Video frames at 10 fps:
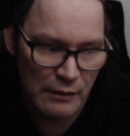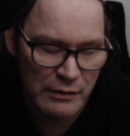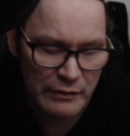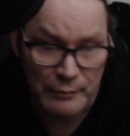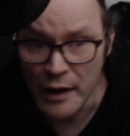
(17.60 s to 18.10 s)
I
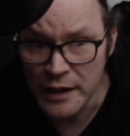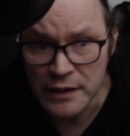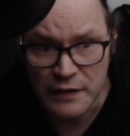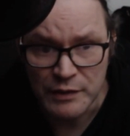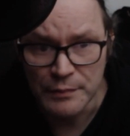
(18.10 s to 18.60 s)
want to
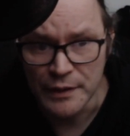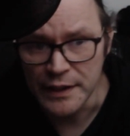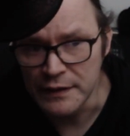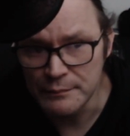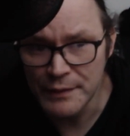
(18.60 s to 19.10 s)
remind
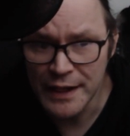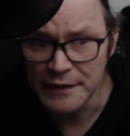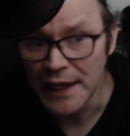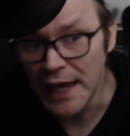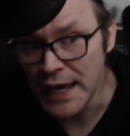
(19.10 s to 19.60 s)
everybody that back
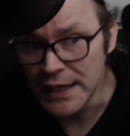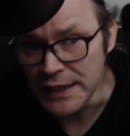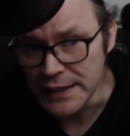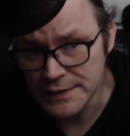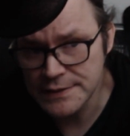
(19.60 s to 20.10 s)
in the
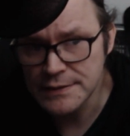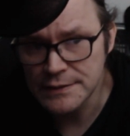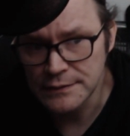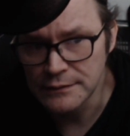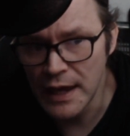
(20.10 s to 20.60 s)
80s,
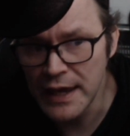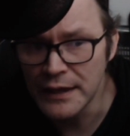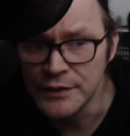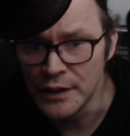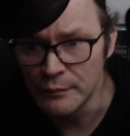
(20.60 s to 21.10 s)

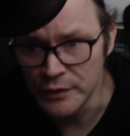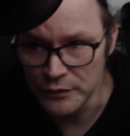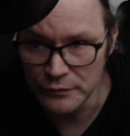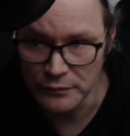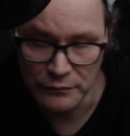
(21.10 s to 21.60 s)

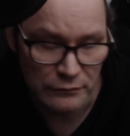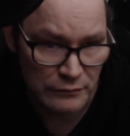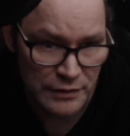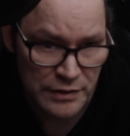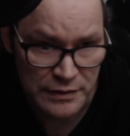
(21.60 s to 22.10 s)
A&W,
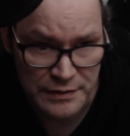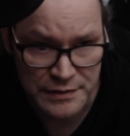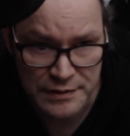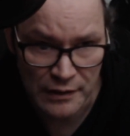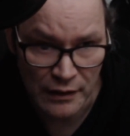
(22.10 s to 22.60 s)
which
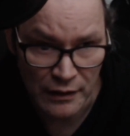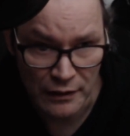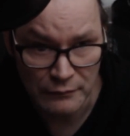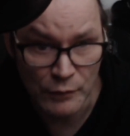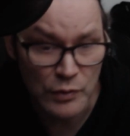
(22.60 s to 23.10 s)
is
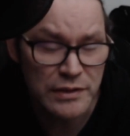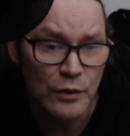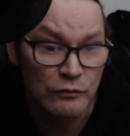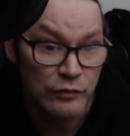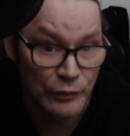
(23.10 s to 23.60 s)
mostly
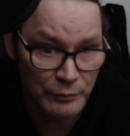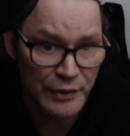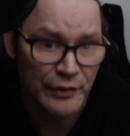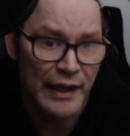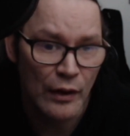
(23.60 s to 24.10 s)
known for root
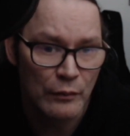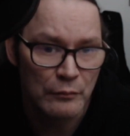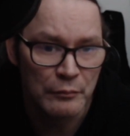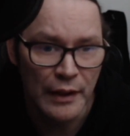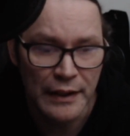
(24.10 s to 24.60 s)
beer now,
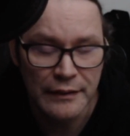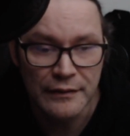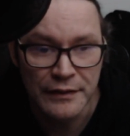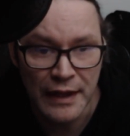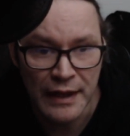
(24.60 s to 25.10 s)
but
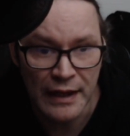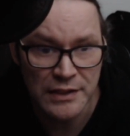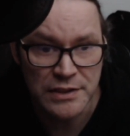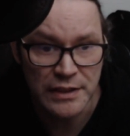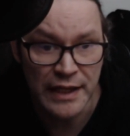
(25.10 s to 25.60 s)
they
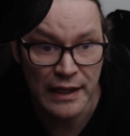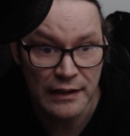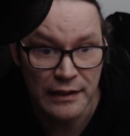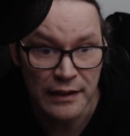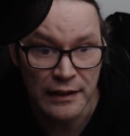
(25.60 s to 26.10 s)
actually
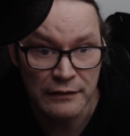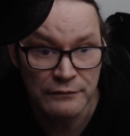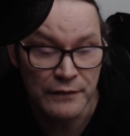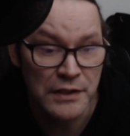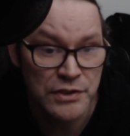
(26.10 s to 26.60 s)
had a
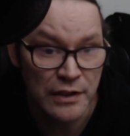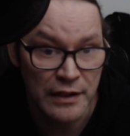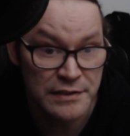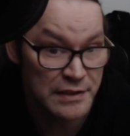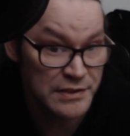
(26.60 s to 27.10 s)

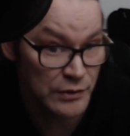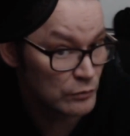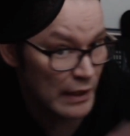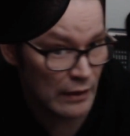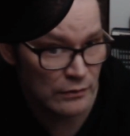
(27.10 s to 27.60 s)
franchise that's
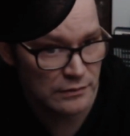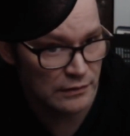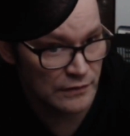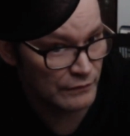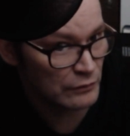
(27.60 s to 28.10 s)
still around.
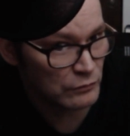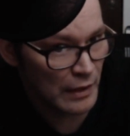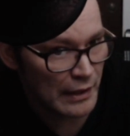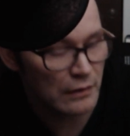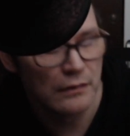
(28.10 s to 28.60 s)
It's very
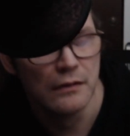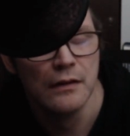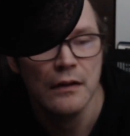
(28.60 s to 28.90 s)
rare.